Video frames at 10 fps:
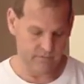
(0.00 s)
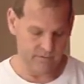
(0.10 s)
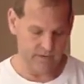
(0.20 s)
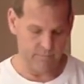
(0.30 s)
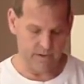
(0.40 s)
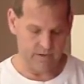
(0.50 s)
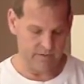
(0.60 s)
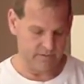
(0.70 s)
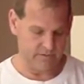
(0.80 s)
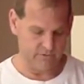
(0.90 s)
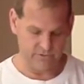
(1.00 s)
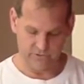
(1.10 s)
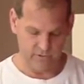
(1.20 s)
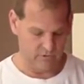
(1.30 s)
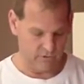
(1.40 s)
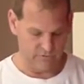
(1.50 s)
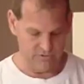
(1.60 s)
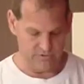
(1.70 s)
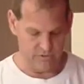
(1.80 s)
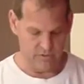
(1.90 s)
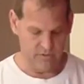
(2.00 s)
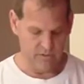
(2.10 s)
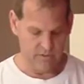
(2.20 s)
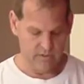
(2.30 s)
that I bought at just the grocery store.